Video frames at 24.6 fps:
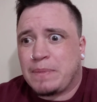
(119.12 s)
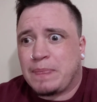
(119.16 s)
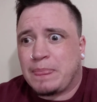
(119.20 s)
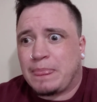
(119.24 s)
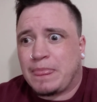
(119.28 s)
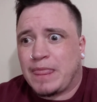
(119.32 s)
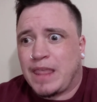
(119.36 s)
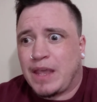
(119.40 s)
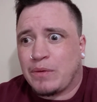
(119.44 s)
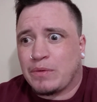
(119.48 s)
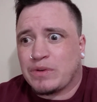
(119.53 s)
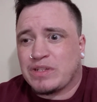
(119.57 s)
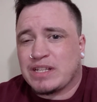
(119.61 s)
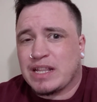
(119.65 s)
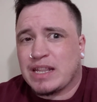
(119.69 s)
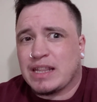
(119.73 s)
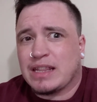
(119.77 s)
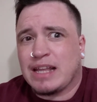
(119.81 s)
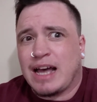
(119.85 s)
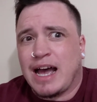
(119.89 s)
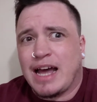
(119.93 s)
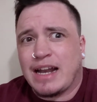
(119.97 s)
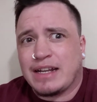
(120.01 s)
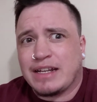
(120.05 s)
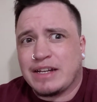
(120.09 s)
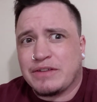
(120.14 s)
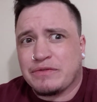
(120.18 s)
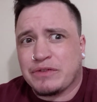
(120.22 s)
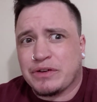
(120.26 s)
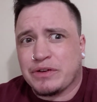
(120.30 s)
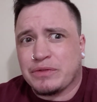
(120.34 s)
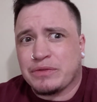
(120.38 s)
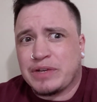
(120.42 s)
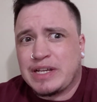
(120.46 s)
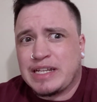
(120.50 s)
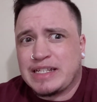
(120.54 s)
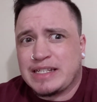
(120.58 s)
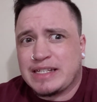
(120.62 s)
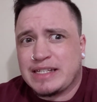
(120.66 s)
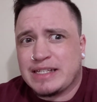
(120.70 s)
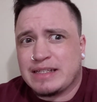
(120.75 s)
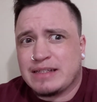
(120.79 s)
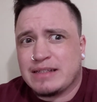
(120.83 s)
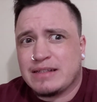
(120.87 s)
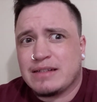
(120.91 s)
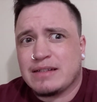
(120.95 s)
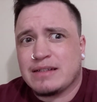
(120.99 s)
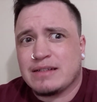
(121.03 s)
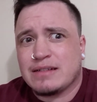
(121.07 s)
There was a lot of different
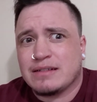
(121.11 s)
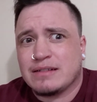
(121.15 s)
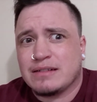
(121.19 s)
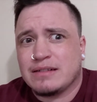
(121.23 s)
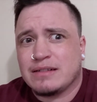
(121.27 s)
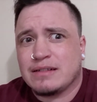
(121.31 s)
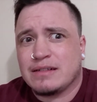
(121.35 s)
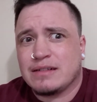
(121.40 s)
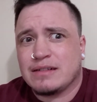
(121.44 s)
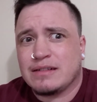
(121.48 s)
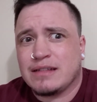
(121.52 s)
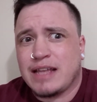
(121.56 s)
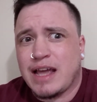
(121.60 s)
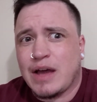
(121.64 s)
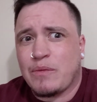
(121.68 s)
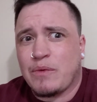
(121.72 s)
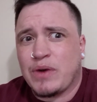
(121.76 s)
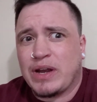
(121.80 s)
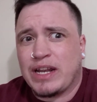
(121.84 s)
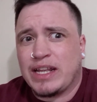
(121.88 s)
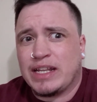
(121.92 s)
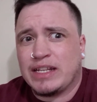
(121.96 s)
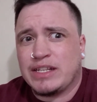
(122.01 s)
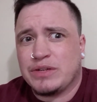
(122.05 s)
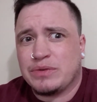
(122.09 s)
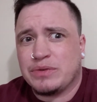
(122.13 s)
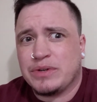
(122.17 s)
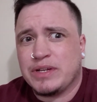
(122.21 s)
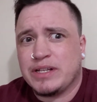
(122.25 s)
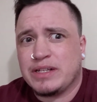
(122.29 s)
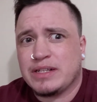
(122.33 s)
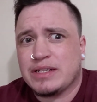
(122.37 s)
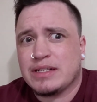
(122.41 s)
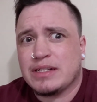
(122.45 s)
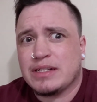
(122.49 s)
reasons that went into it.